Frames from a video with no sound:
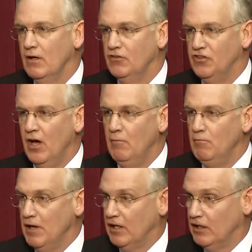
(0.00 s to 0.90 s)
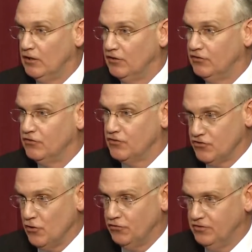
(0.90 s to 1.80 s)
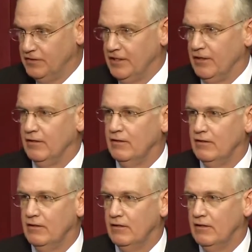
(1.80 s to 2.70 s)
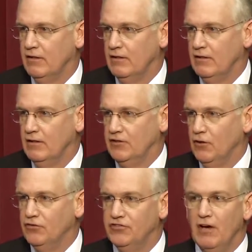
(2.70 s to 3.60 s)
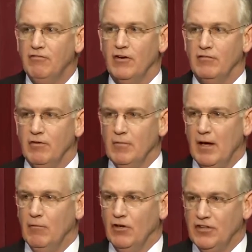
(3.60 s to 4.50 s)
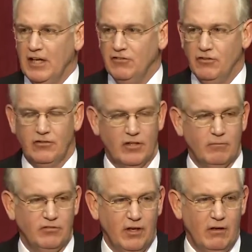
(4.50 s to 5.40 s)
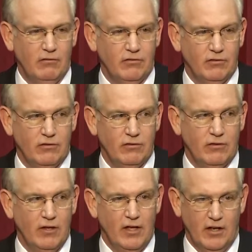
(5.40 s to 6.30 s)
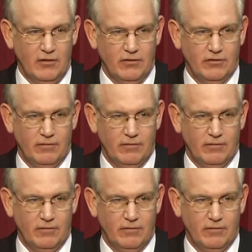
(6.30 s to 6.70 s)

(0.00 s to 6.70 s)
Some mental illnesses are so severe that those suffering from them are a danger to themselves and others.